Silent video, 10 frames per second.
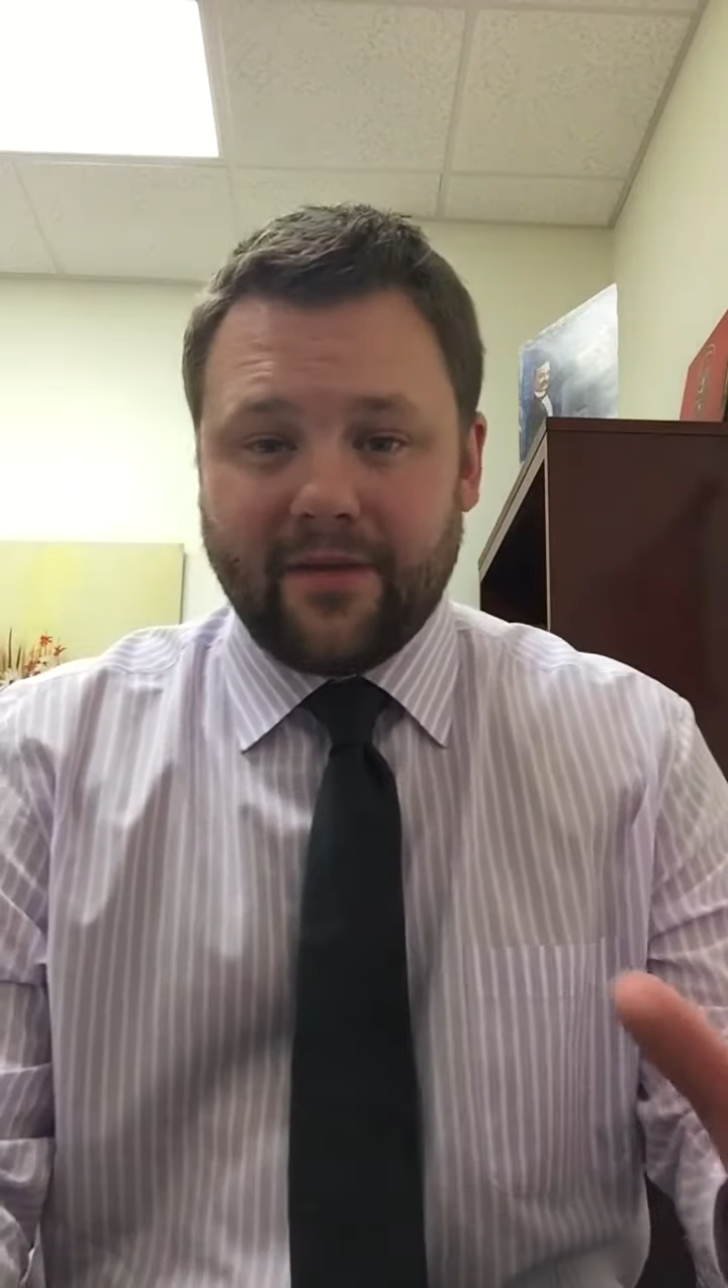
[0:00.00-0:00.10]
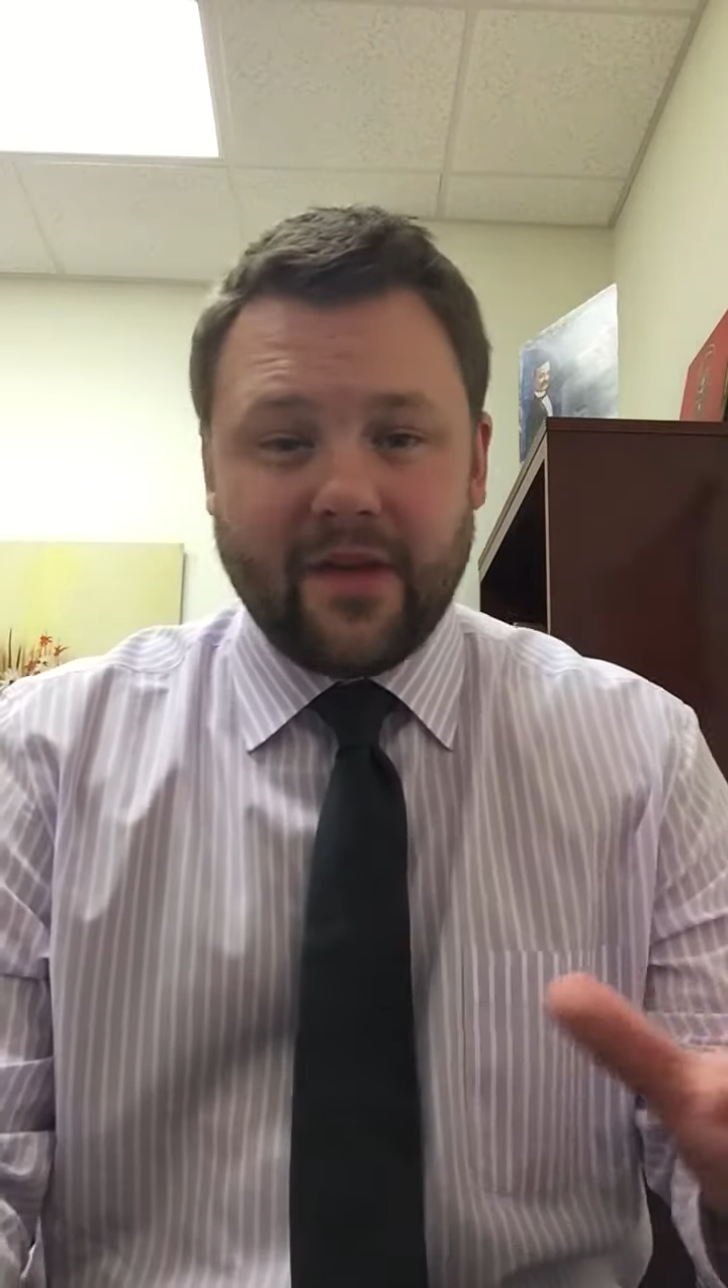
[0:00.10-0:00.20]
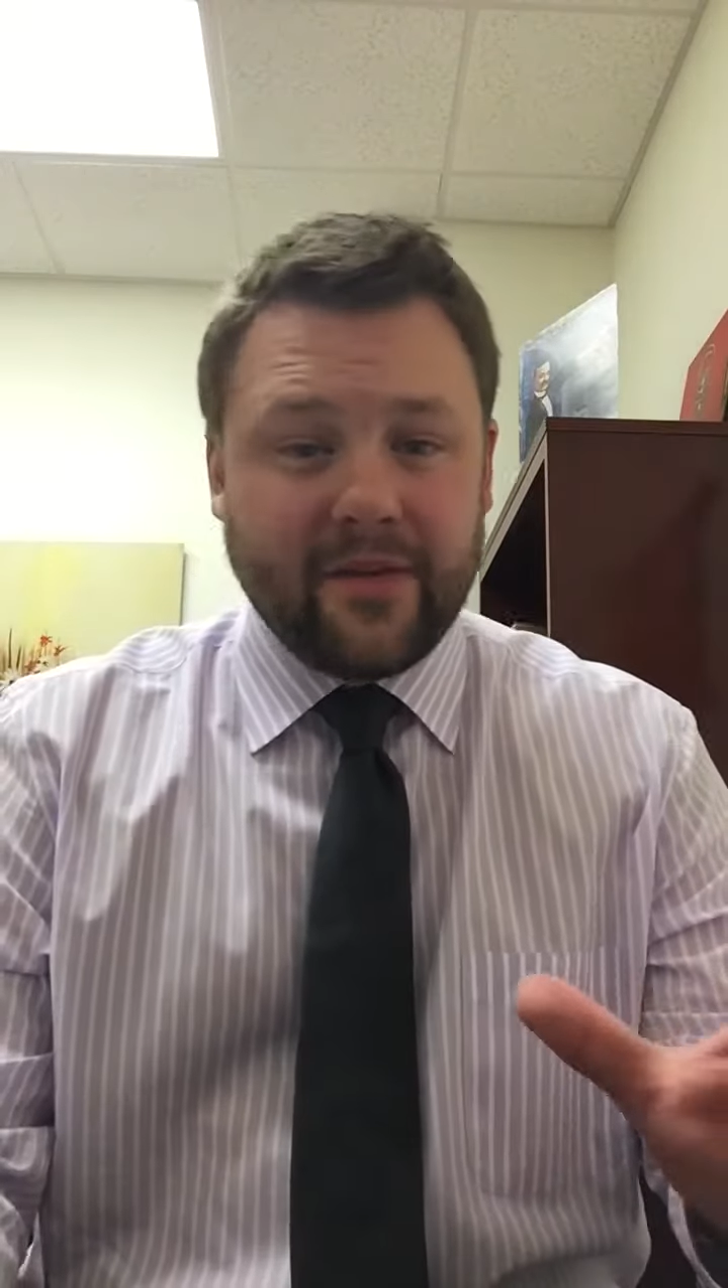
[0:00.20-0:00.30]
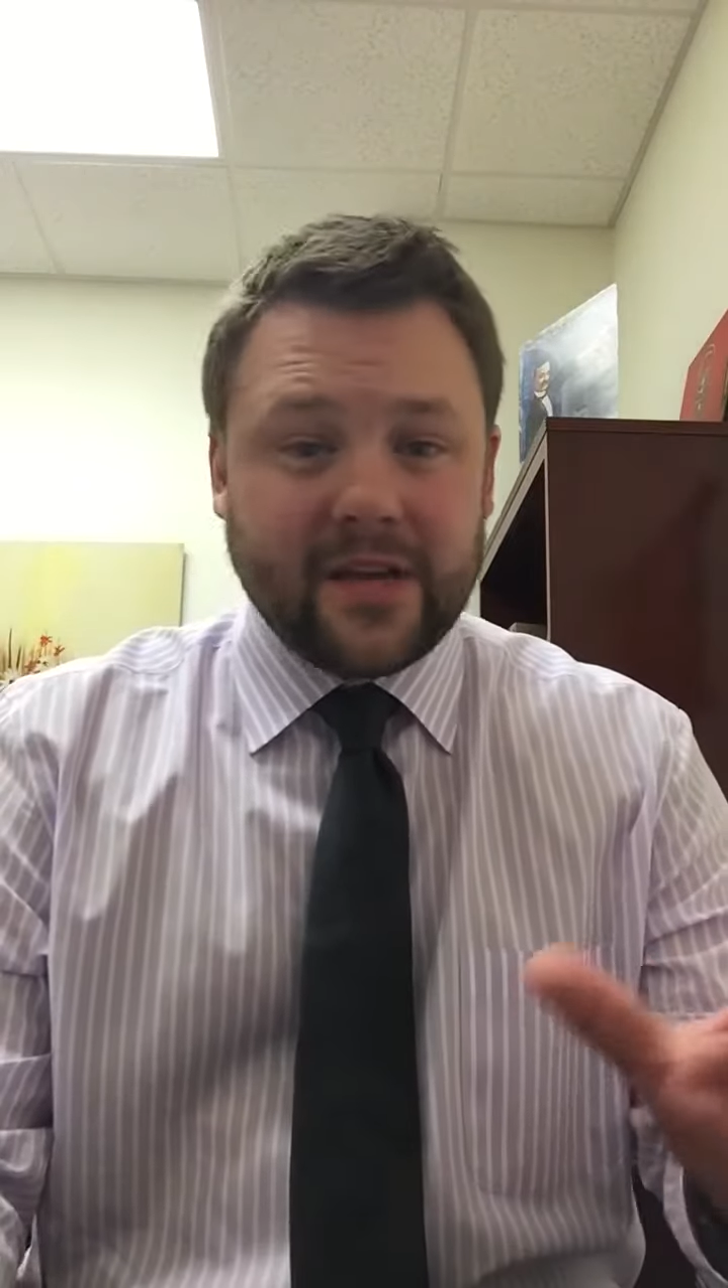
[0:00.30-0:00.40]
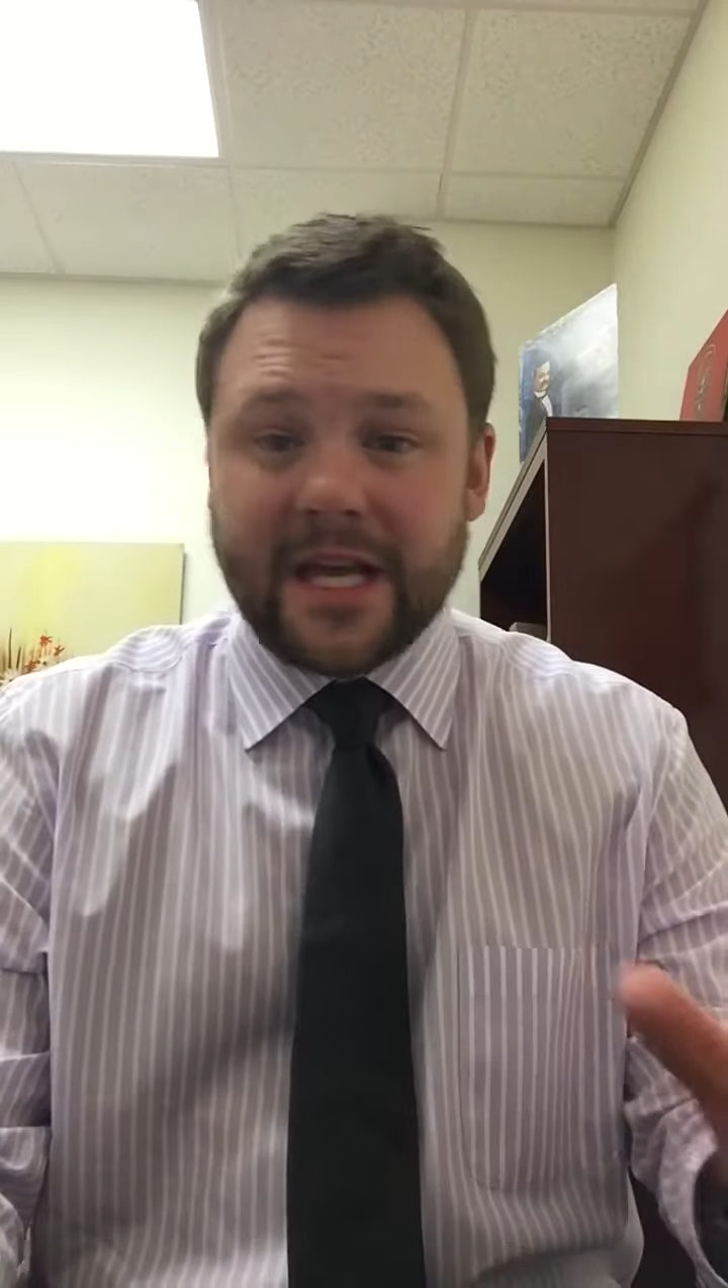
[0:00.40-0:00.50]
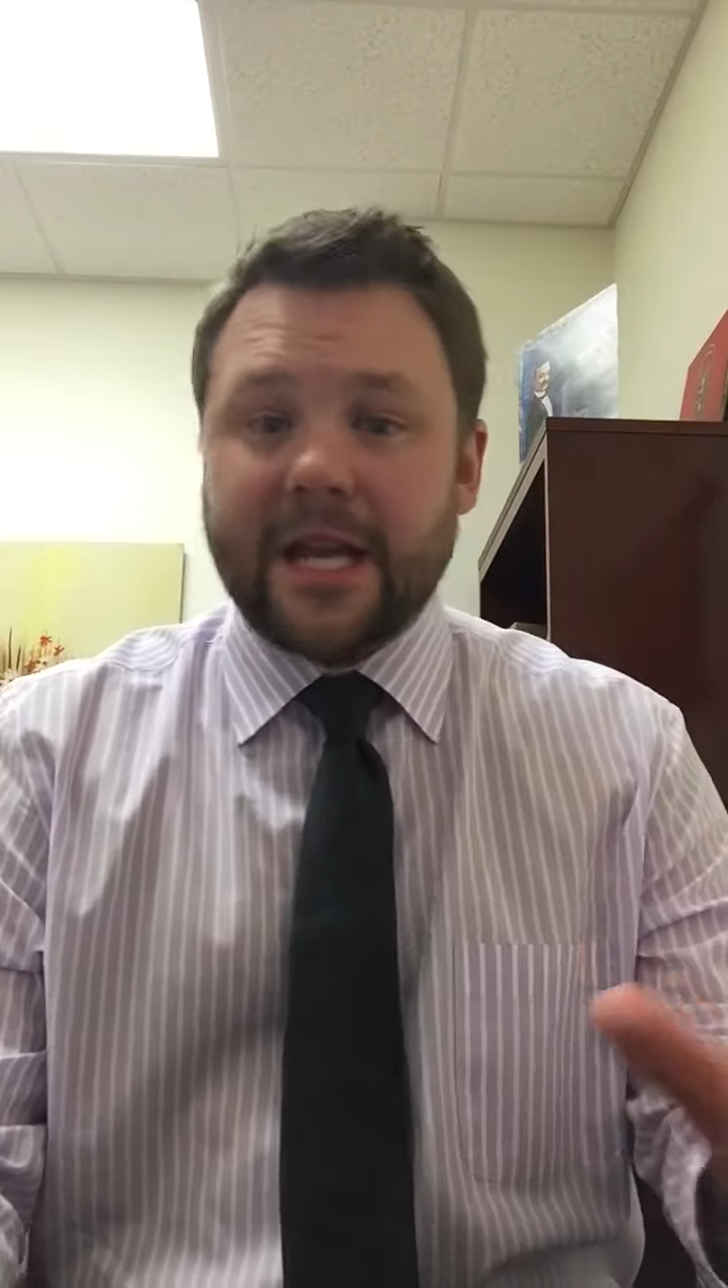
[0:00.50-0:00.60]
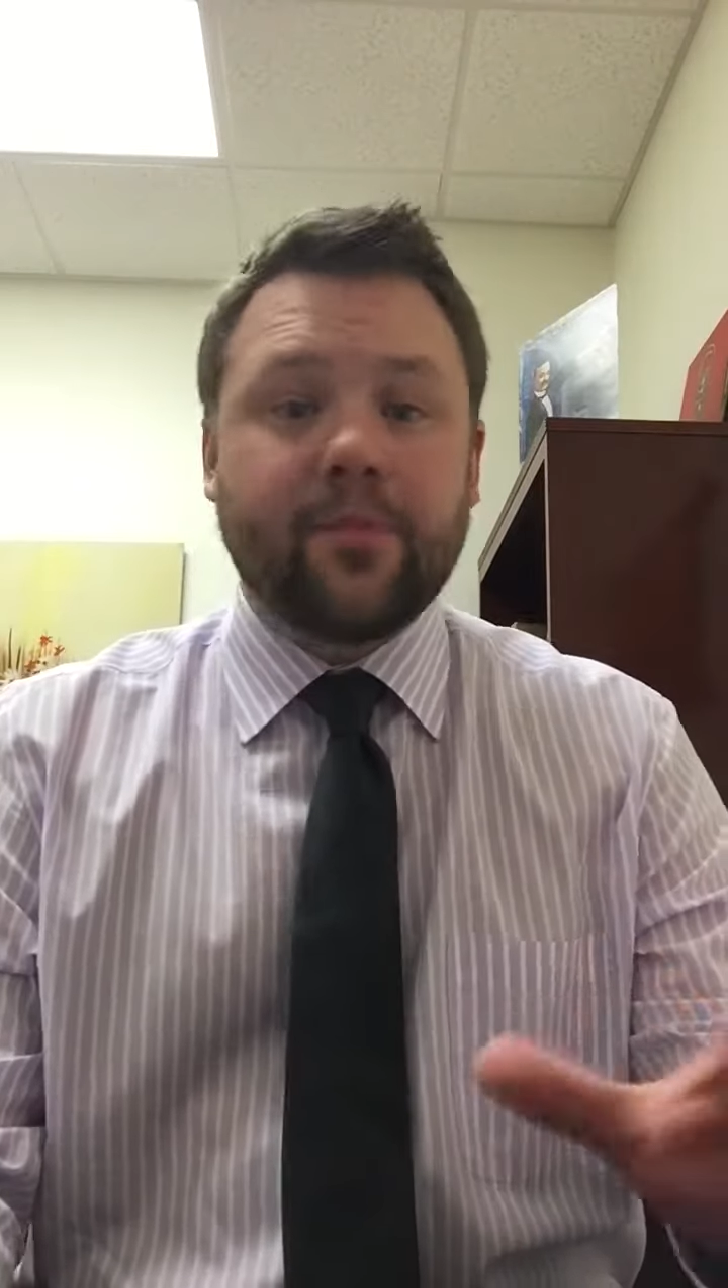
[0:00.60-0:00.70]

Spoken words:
If you have any